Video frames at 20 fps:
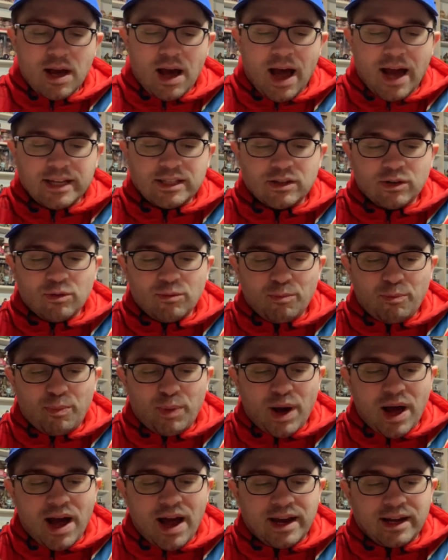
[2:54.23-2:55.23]
I don't
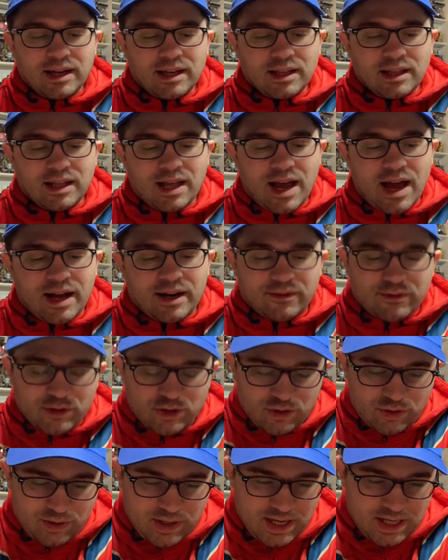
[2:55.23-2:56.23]
buy a lot of
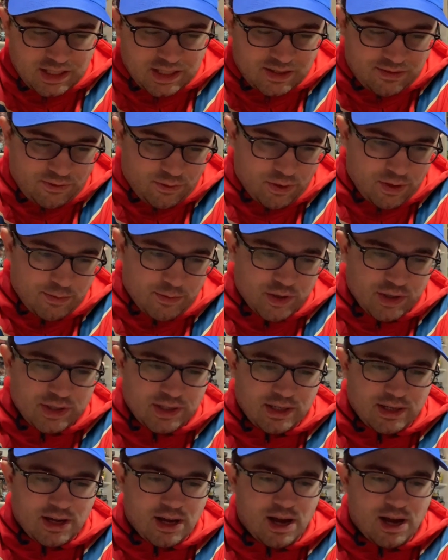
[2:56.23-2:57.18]
Transformers.